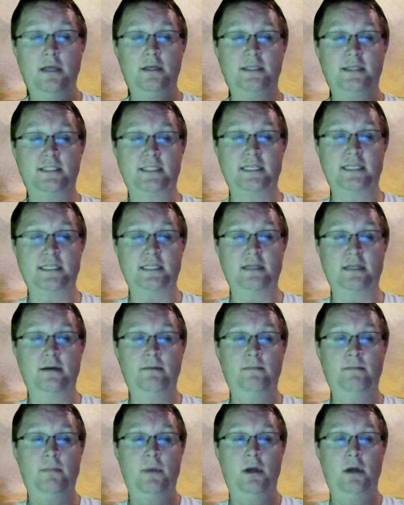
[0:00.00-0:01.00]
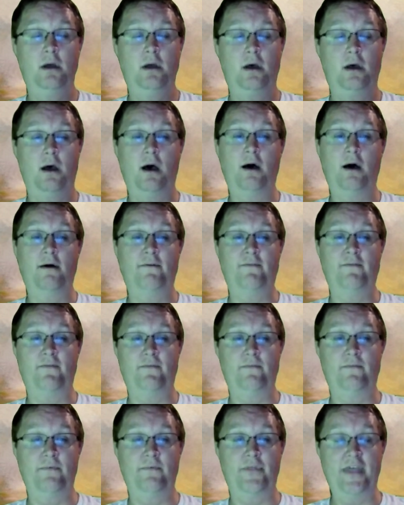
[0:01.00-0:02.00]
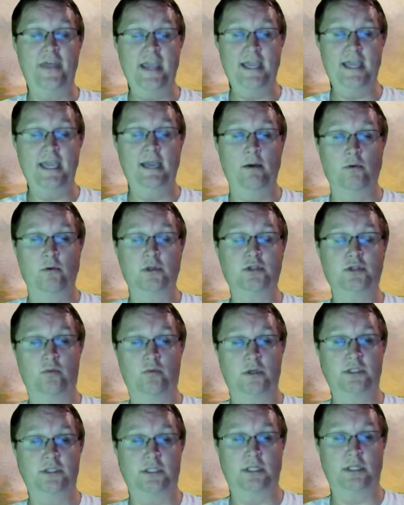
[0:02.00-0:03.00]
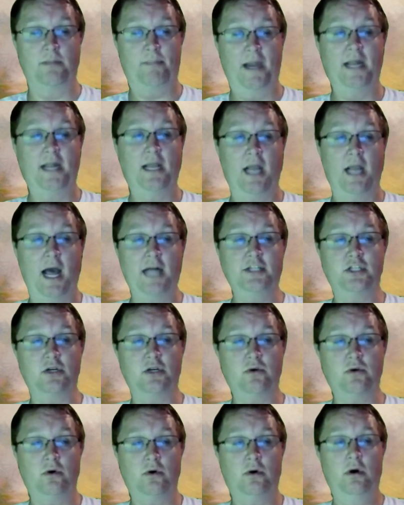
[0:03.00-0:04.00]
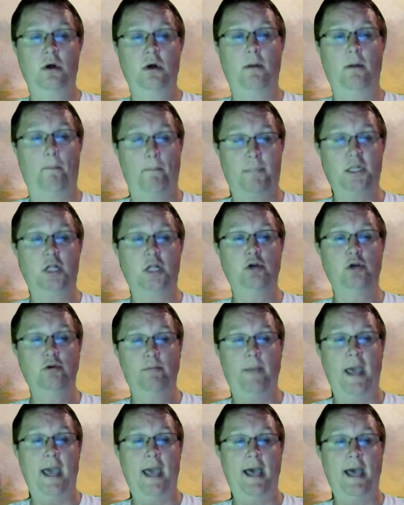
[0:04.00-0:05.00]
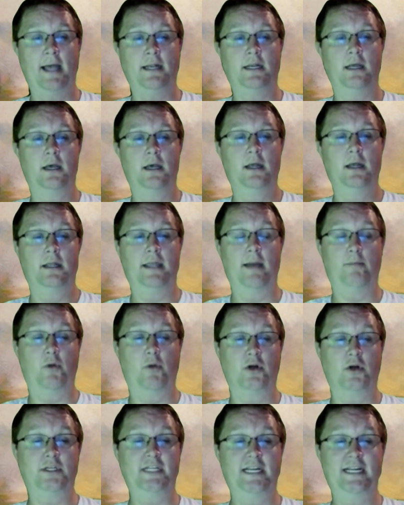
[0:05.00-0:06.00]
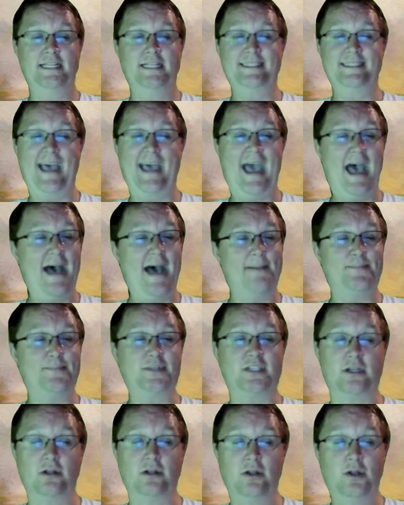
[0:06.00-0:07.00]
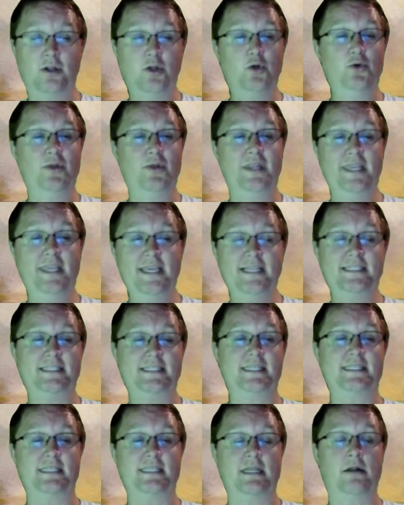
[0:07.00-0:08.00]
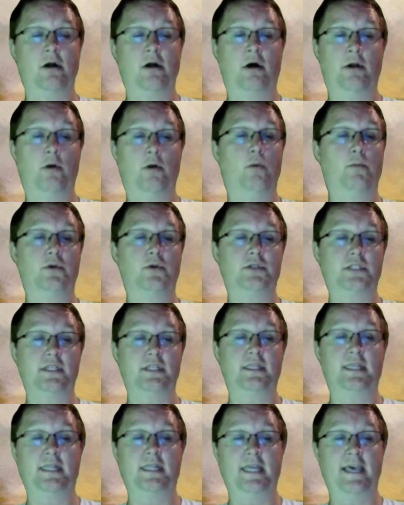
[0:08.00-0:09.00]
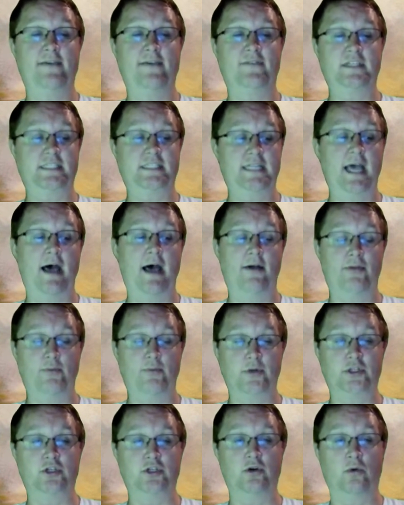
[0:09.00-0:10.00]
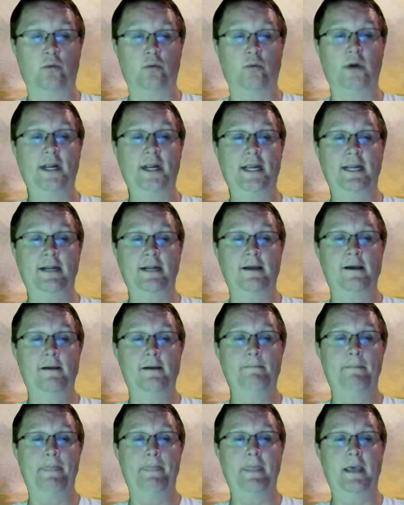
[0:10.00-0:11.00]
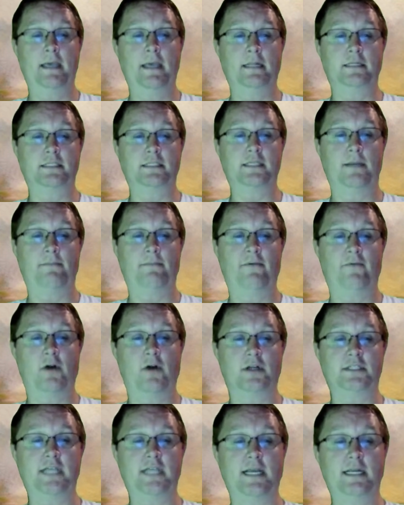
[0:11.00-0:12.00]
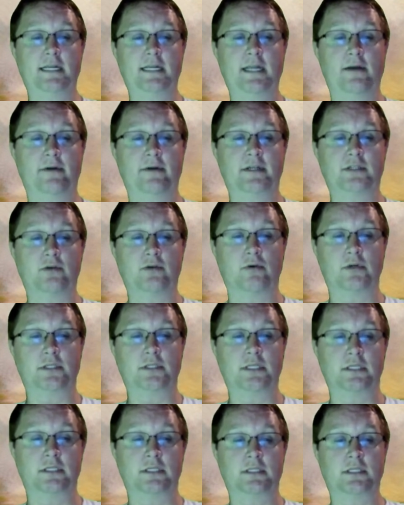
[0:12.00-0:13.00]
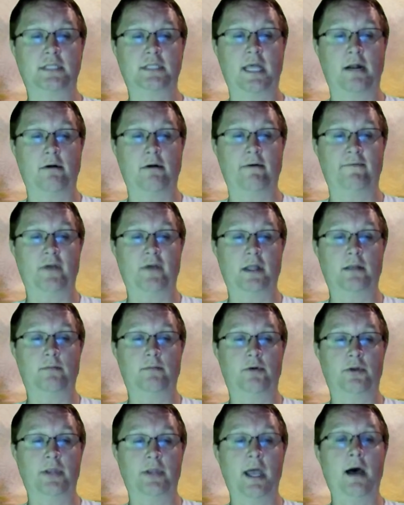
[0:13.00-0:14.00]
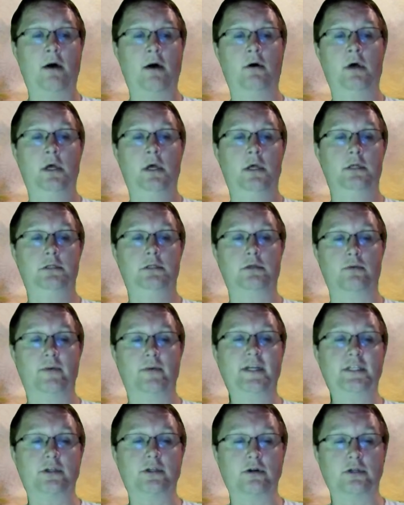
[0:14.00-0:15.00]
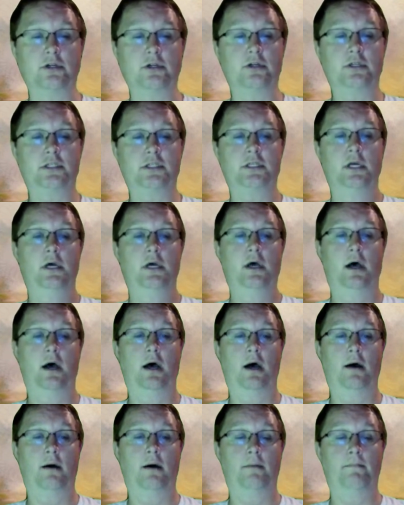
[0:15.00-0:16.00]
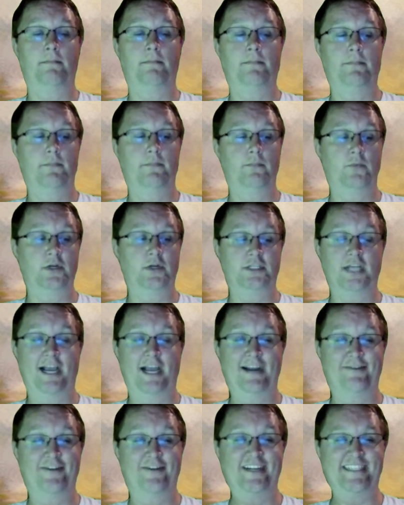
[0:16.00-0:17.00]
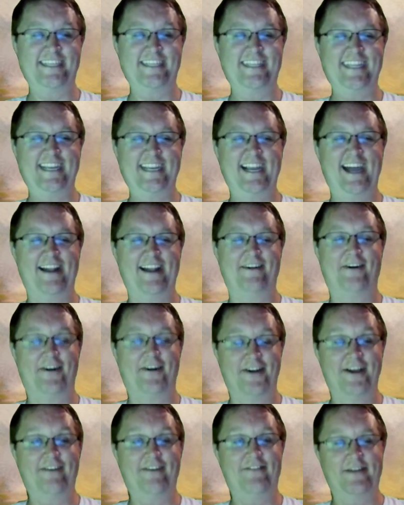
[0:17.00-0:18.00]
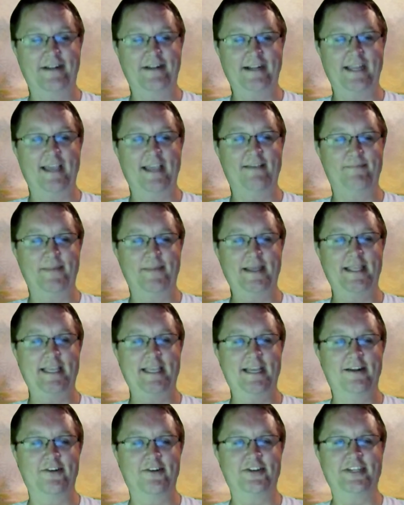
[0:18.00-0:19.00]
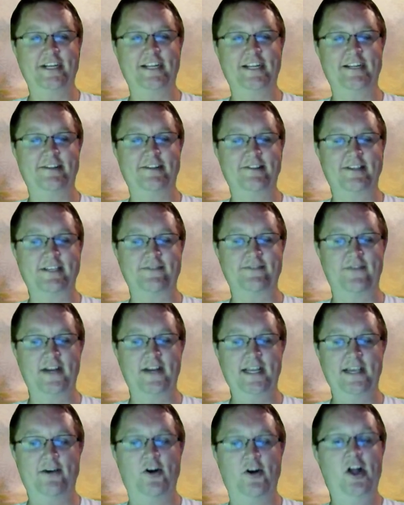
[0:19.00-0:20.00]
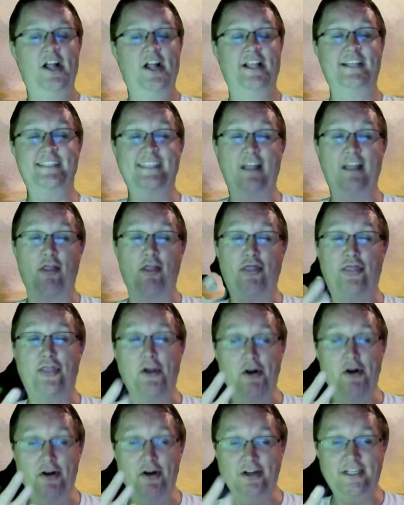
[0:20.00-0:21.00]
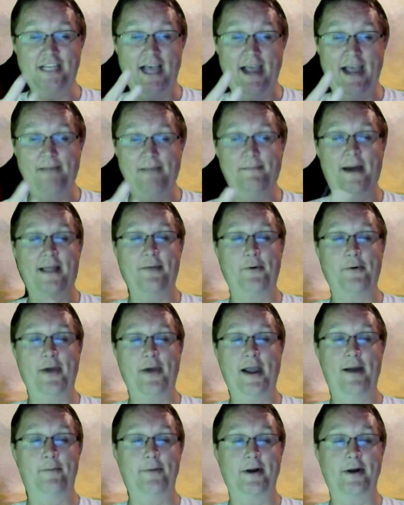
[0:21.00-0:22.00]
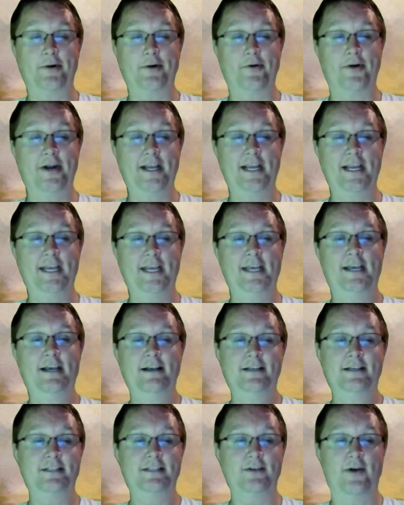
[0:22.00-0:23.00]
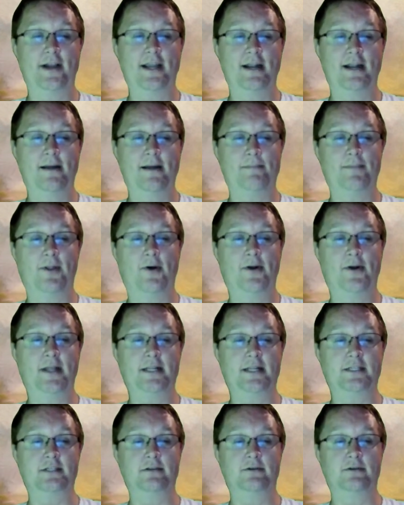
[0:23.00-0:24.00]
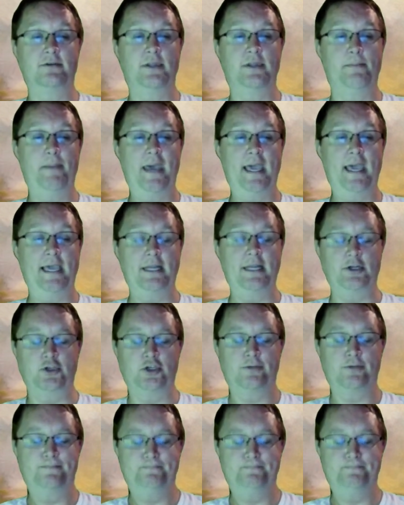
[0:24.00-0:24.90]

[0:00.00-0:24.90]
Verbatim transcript: system of Thinking, which was the pedagogical blue band that Martinez absolutely insisted on almost to the day of his death, which you'll read in some of our secondary sources that are available now to researchers. Um, which I recently got a hold of and gave me the energy to do this video. This is the third time, by the way, I'm recording it so I can upload it to the page.